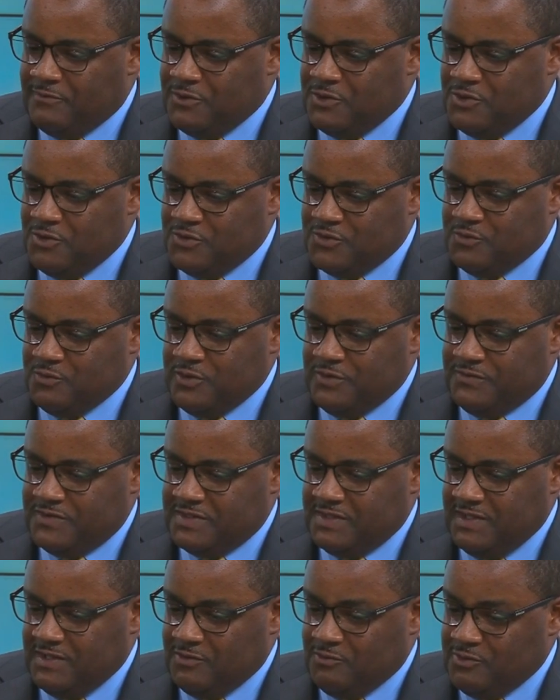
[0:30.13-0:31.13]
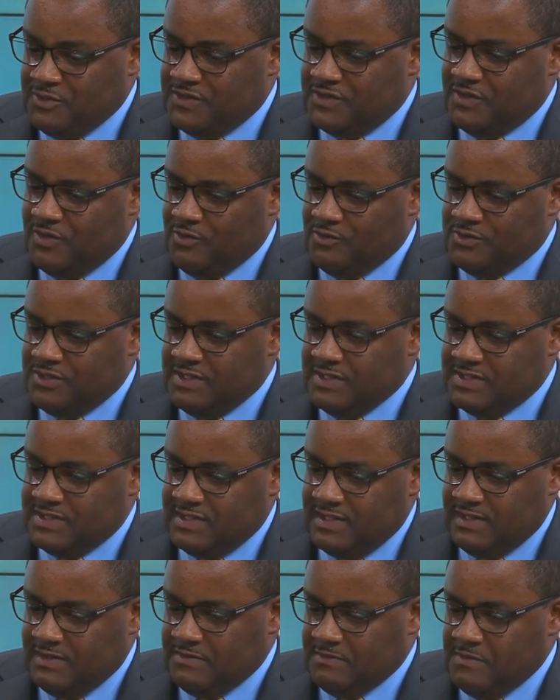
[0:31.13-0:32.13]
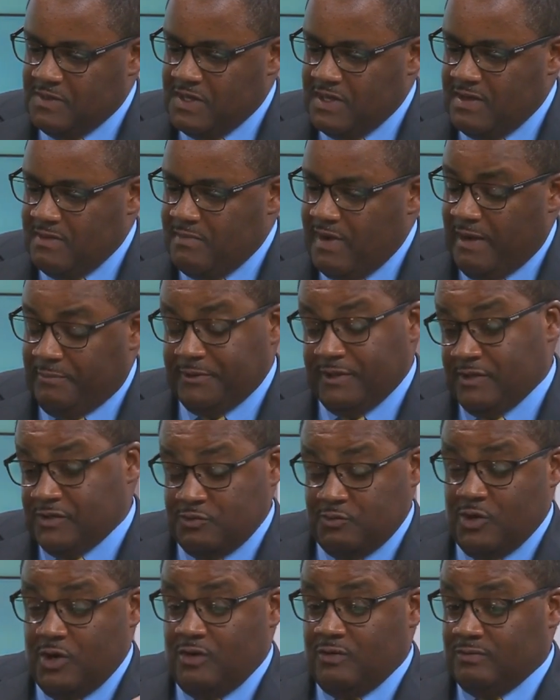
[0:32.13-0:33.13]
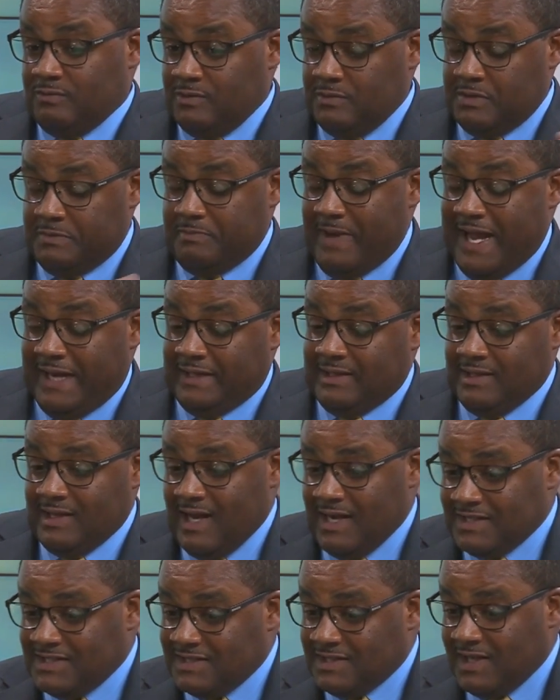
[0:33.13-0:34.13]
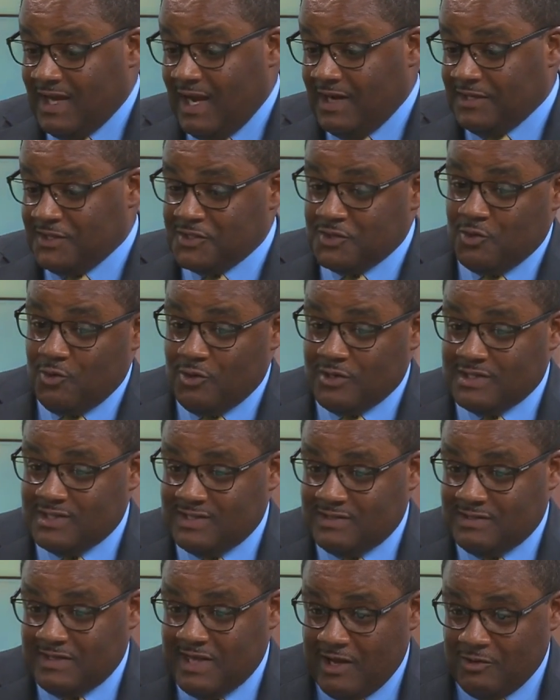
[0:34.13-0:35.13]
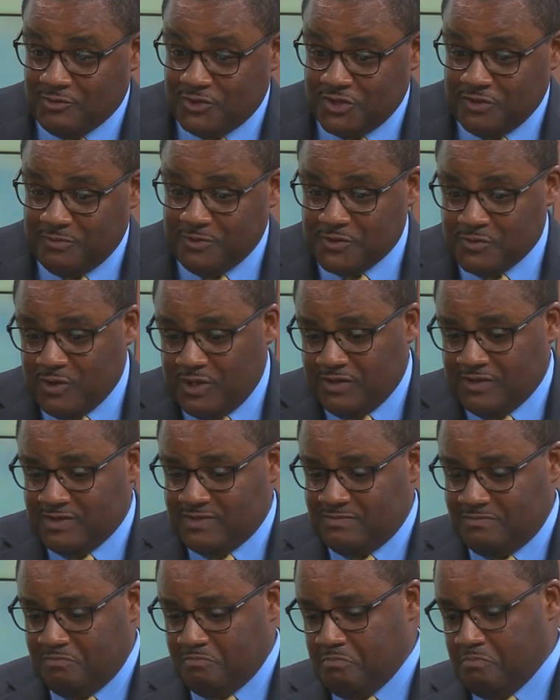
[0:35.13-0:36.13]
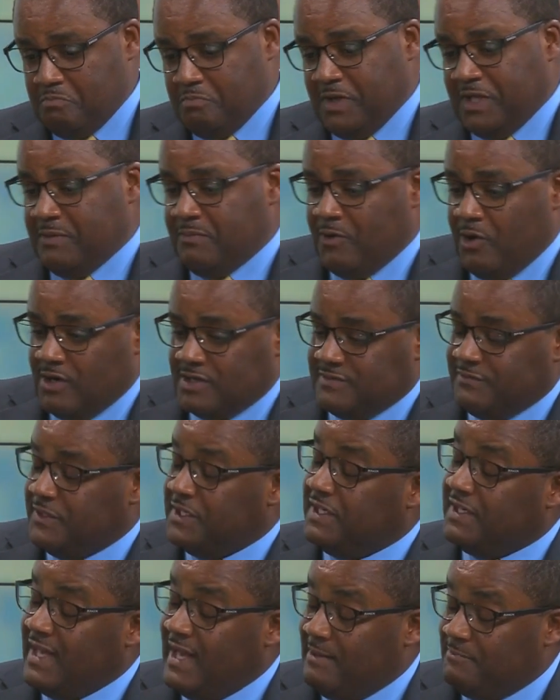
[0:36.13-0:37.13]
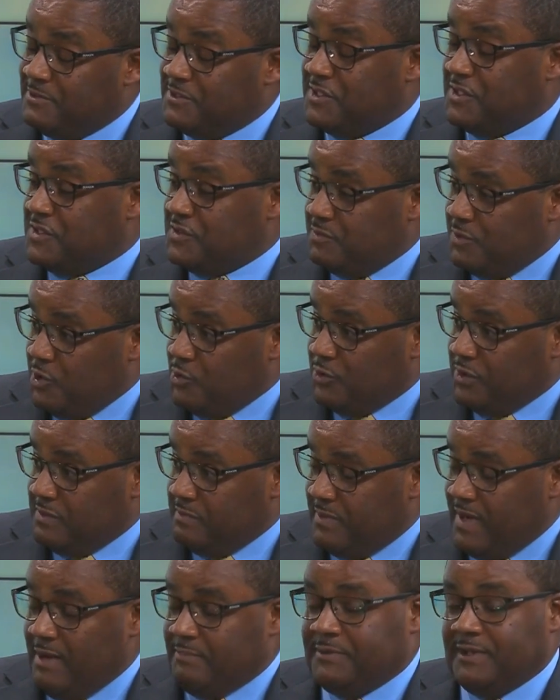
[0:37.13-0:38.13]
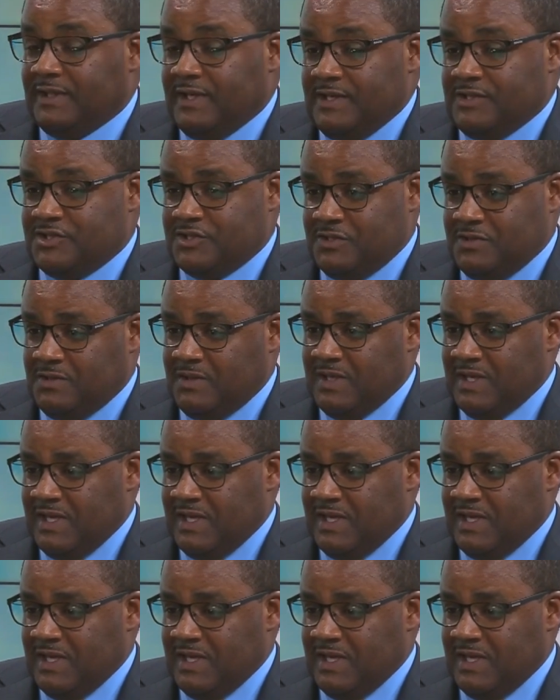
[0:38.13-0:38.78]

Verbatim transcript: years, we've seen a resurgence in population. Well, back in the 1990s, Lawrence Township, as well as many parts of Indianapolis, exploded in population